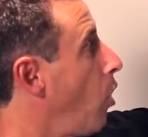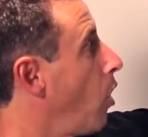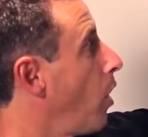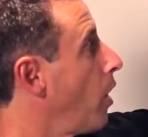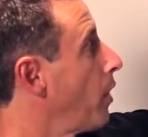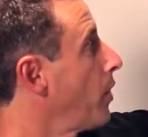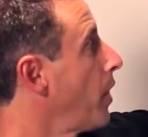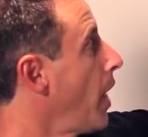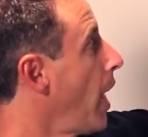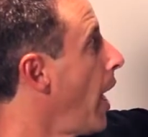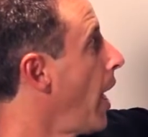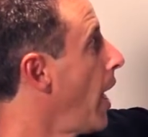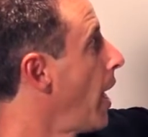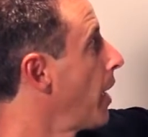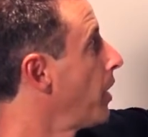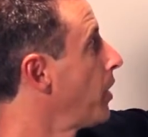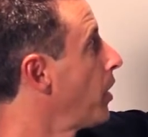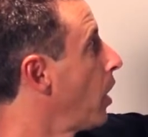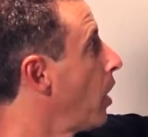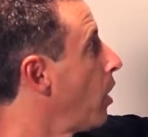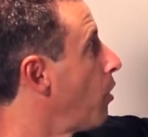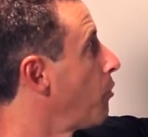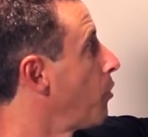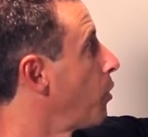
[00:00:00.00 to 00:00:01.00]
on the head
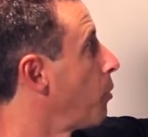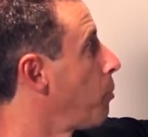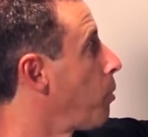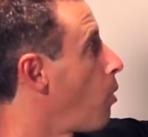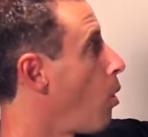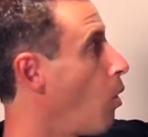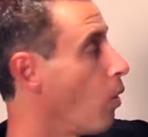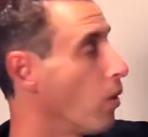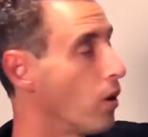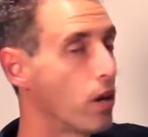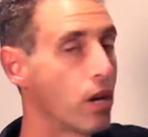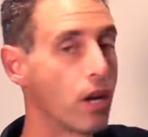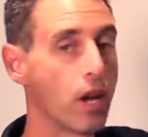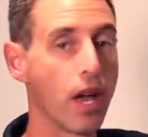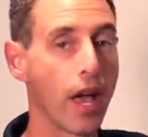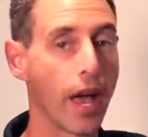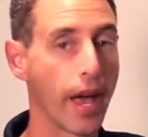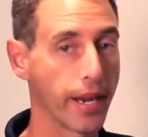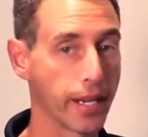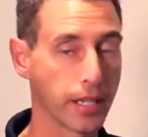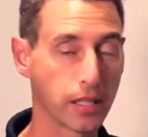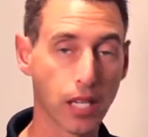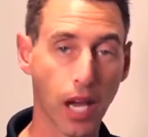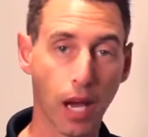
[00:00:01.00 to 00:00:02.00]
of the bolt.
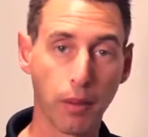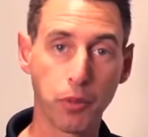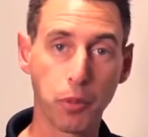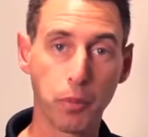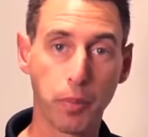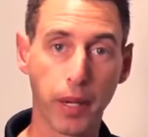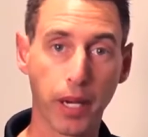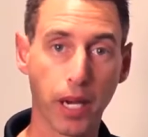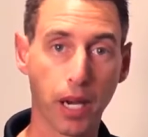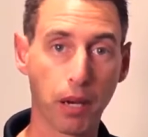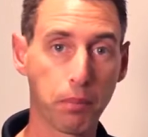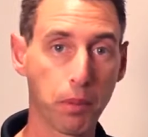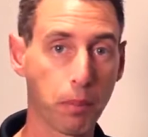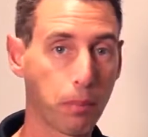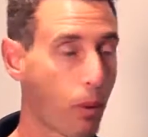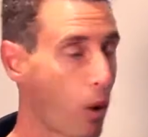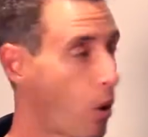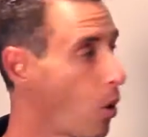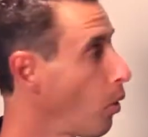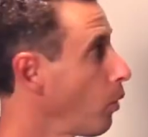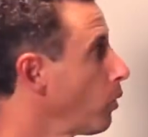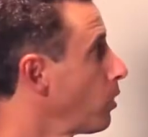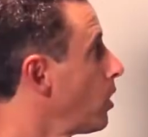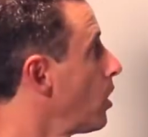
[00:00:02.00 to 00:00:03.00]
Anytime you pick up a
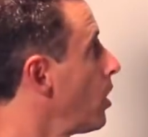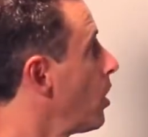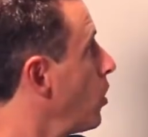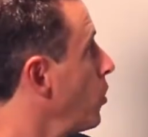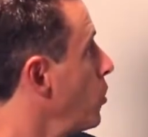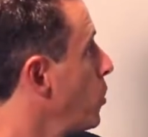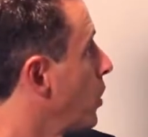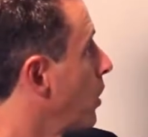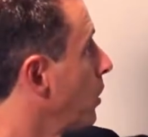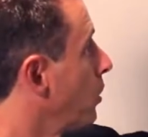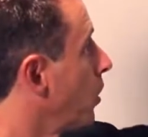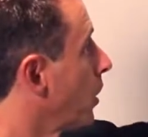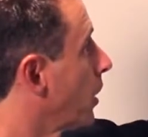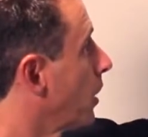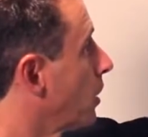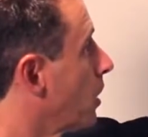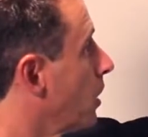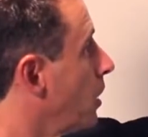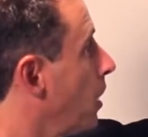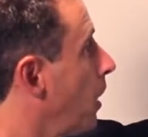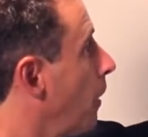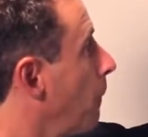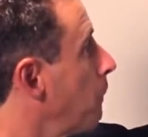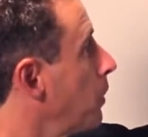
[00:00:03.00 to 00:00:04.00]
bolt, you can look at the
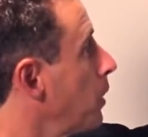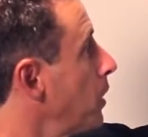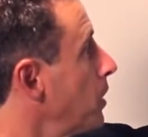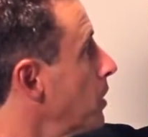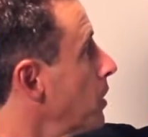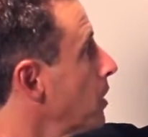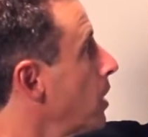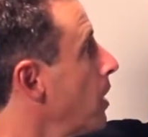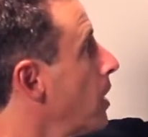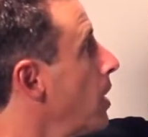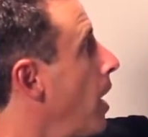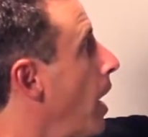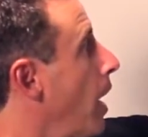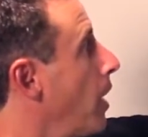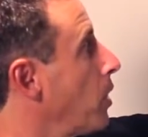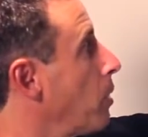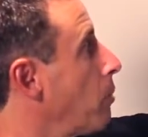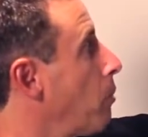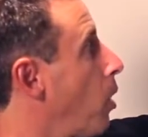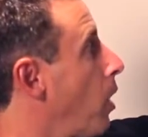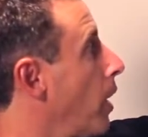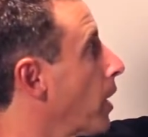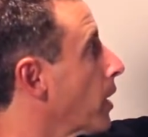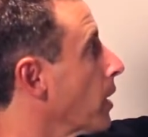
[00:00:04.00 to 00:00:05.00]
numbers and the
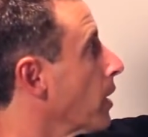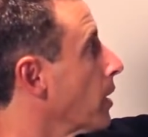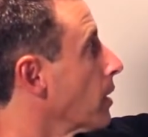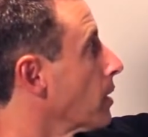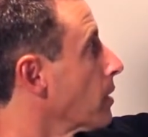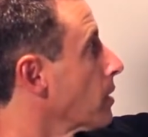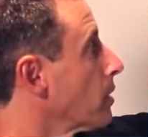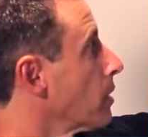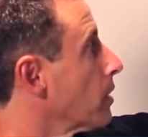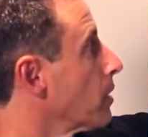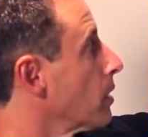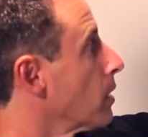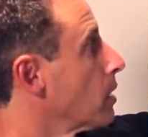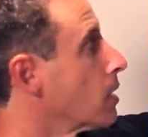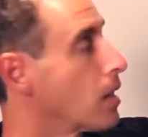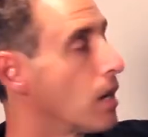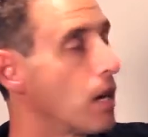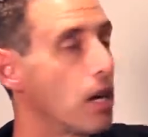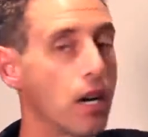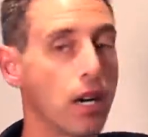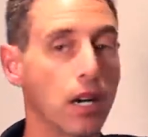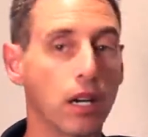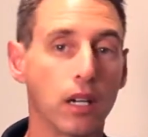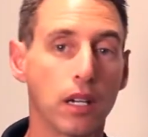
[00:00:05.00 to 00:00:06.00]
markings.
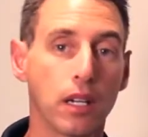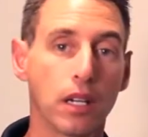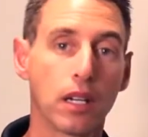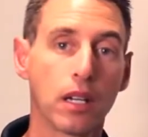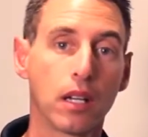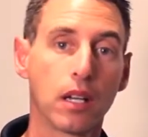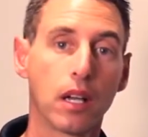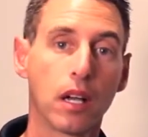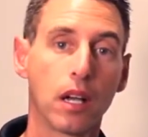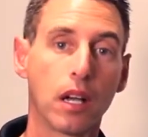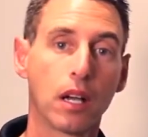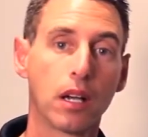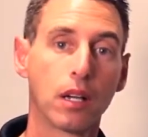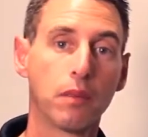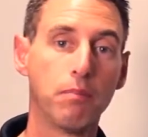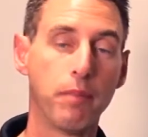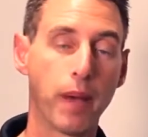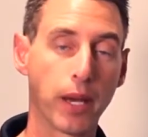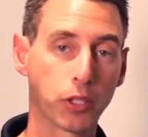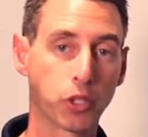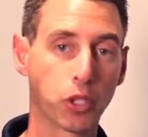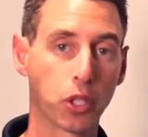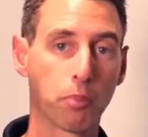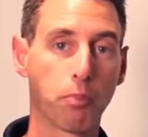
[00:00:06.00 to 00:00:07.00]

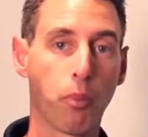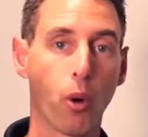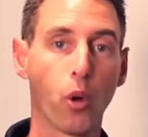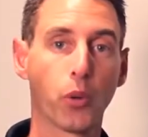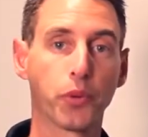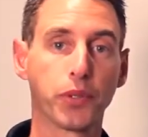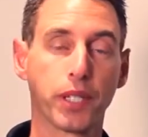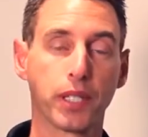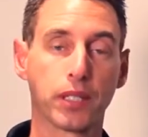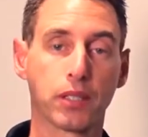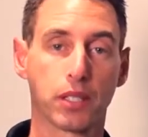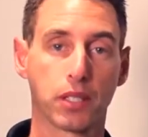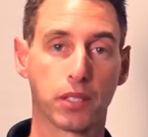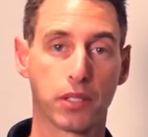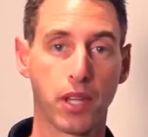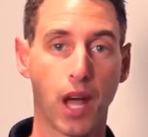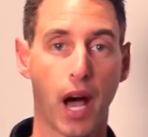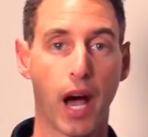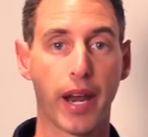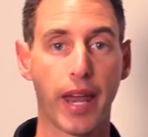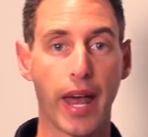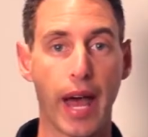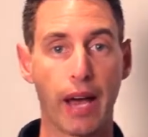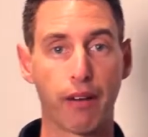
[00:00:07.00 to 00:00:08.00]
Metric bolting does
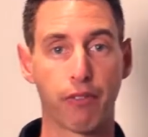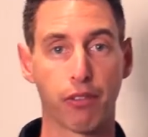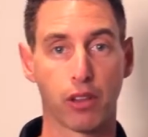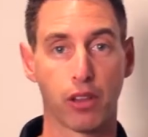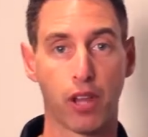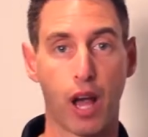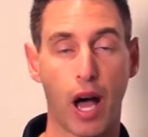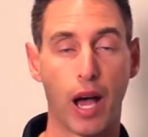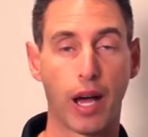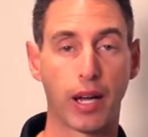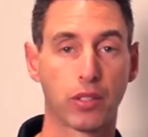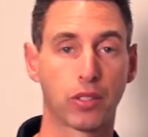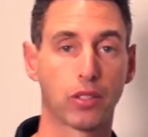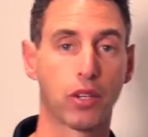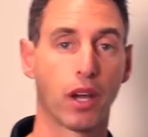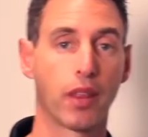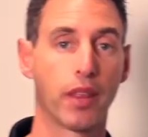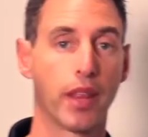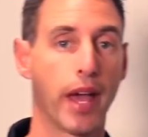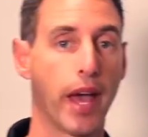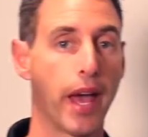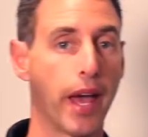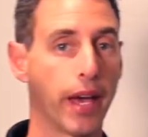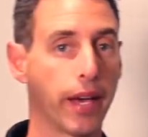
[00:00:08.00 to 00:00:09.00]
not have lines on
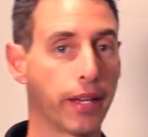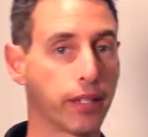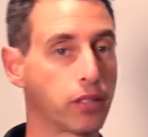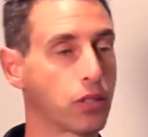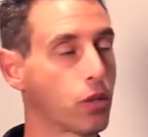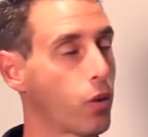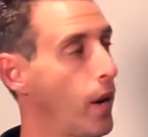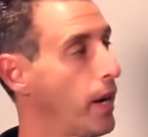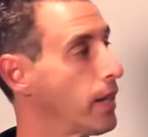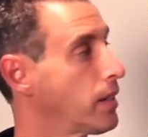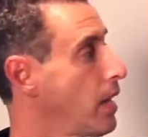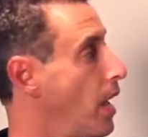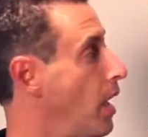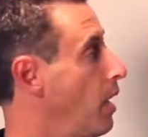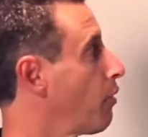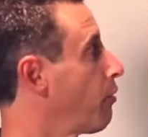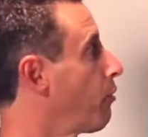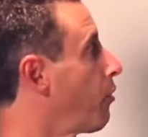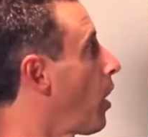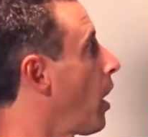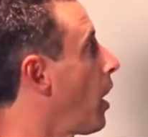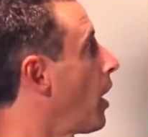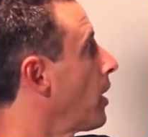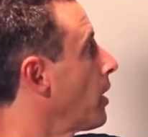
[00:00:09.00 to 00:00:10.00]
the head to
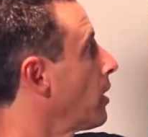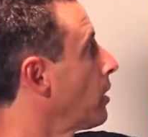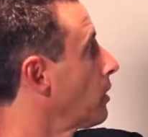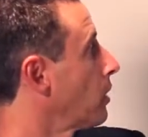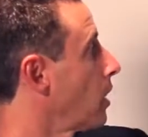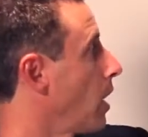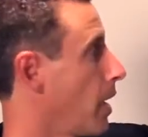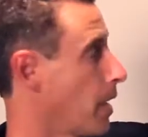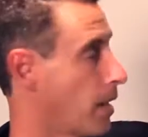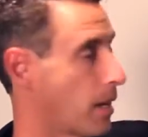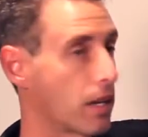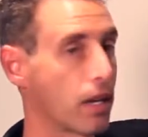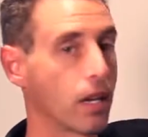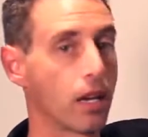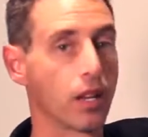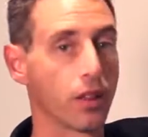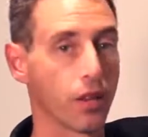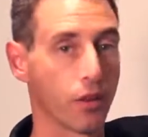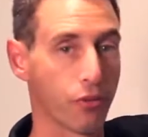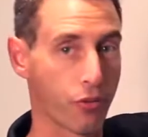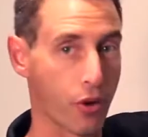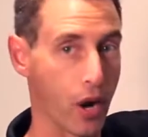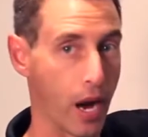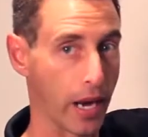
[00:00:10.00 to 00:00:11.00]
identify it like
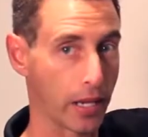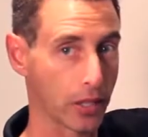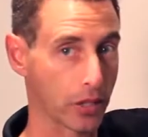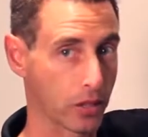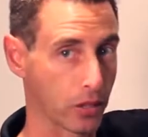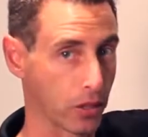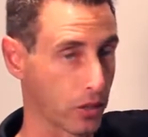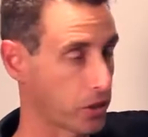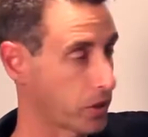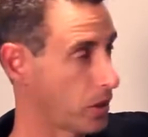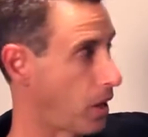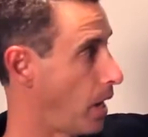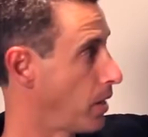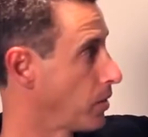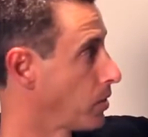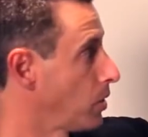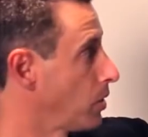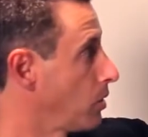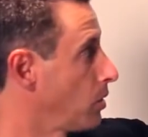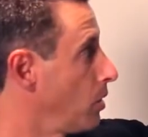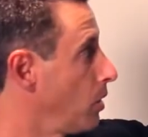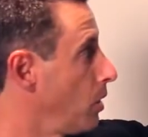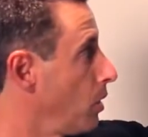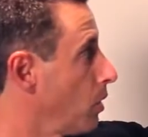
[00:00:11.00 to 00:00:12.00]
the fractional
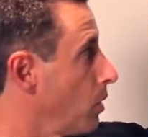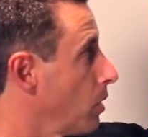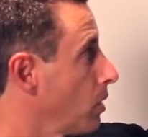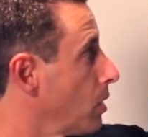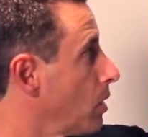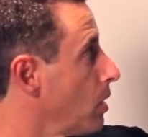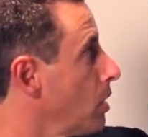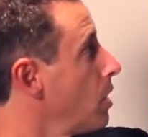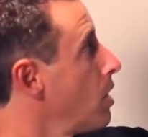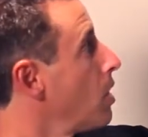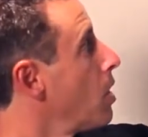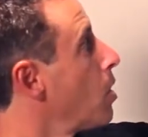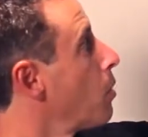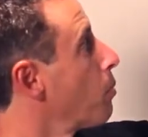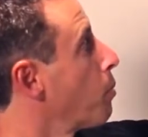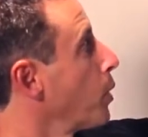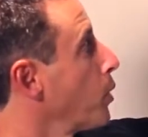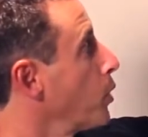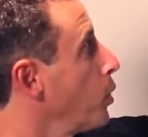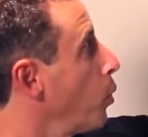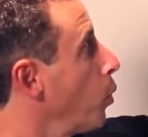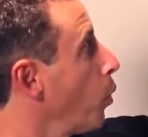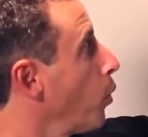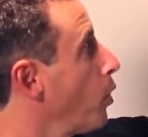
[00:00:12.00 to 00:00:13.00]
sizes do, but
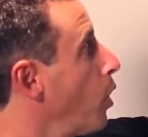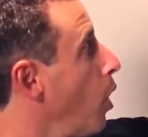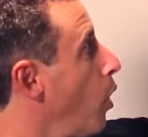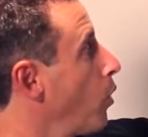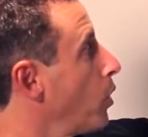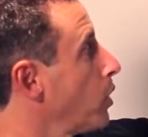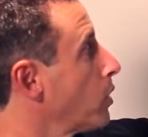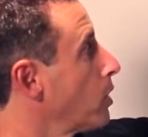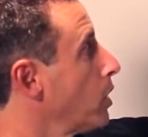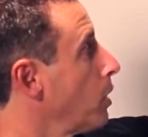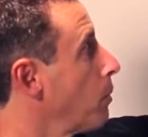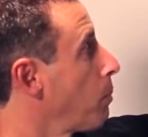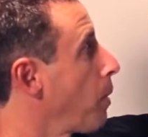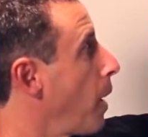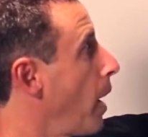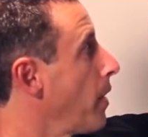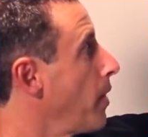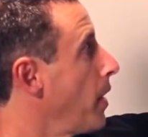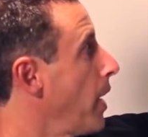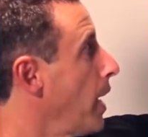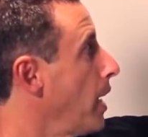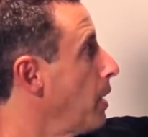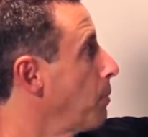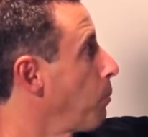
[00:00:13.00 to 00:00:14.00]
you will notice it by
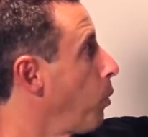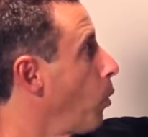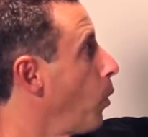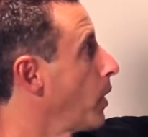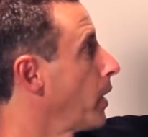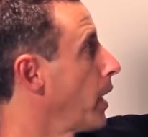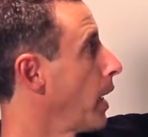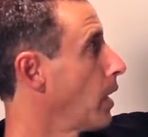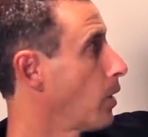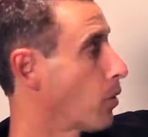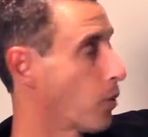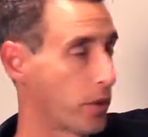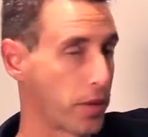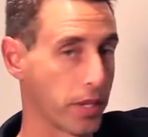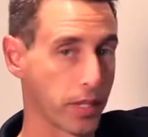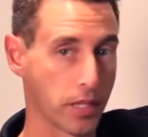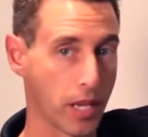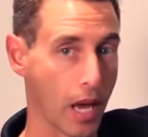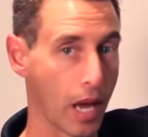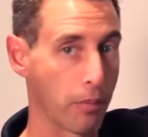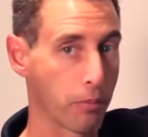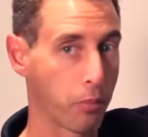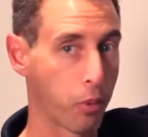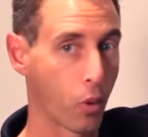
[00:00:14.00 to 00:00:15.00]
the 8.8 or the
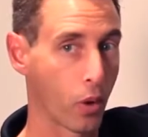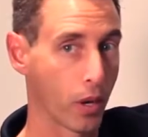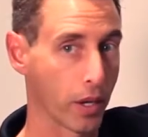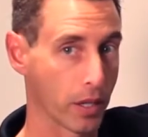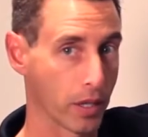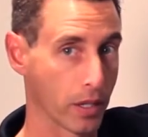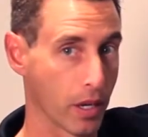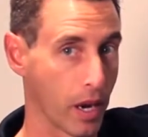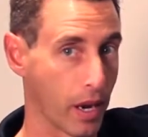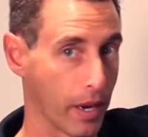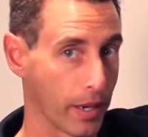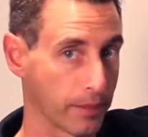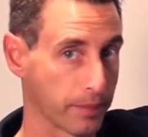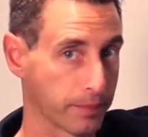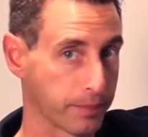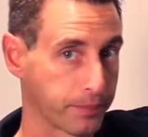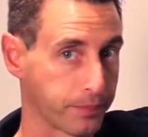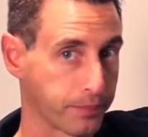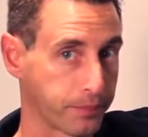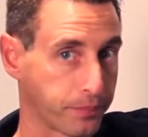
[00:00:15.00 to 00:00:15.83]
10.9.